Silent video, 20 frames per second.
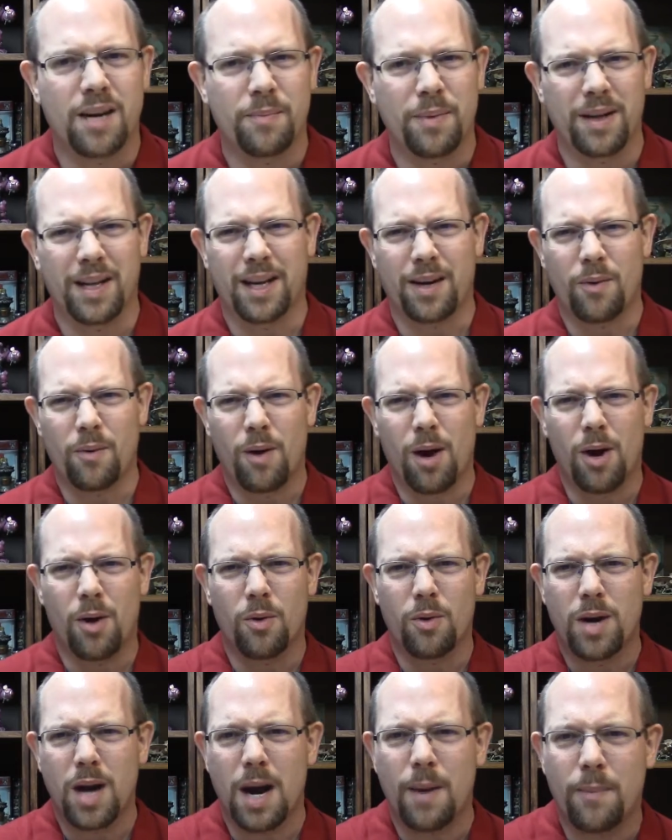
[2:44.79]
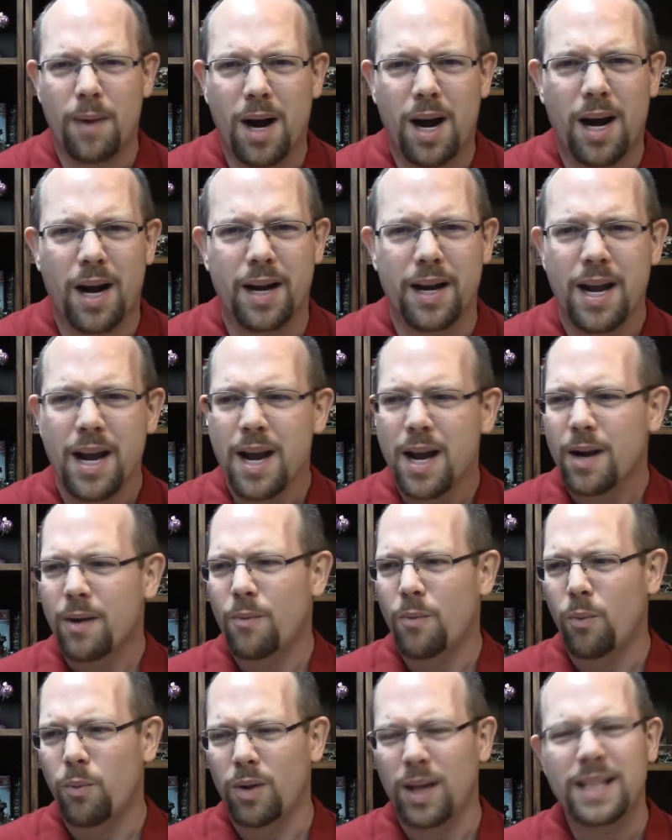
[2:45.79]
being like, whoa, come on,
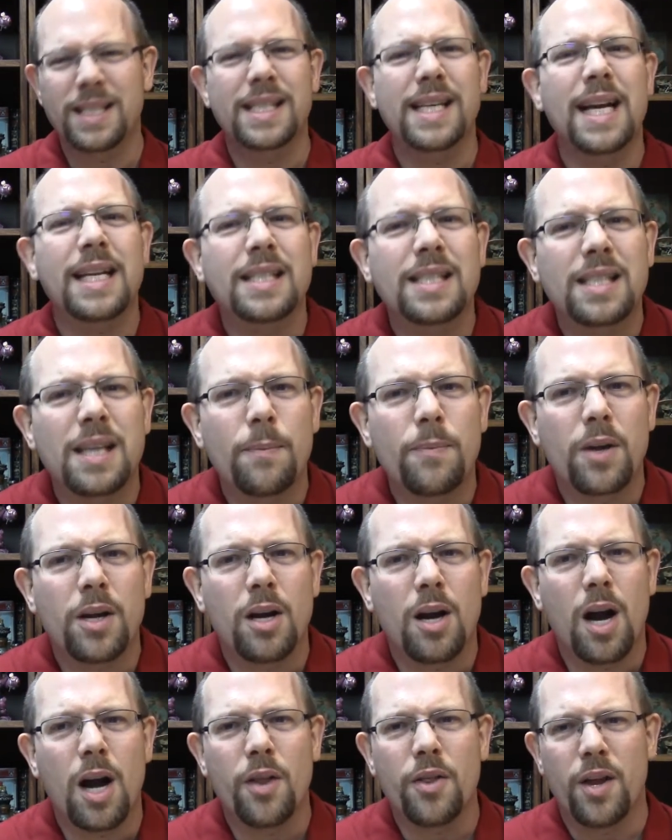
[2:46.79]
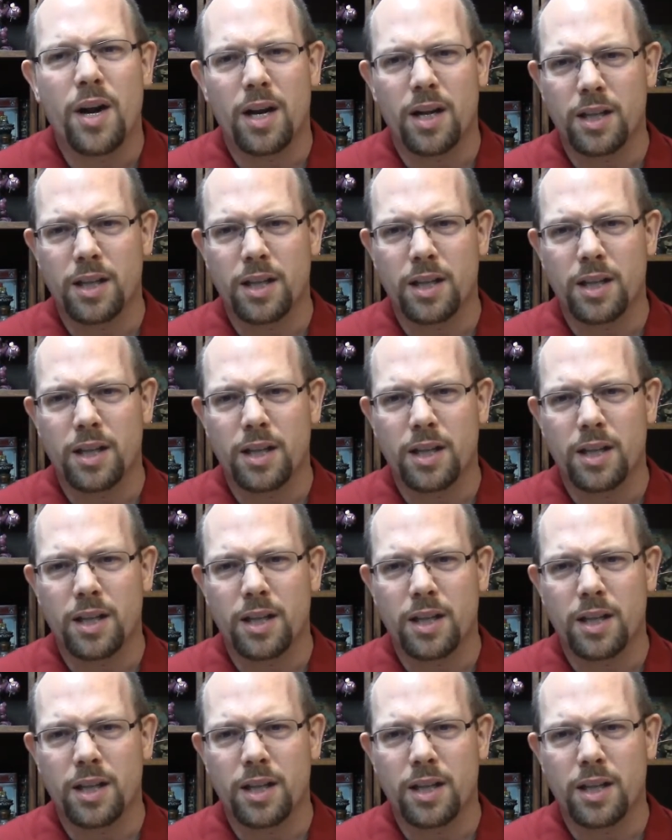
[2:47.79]
let's get something on there.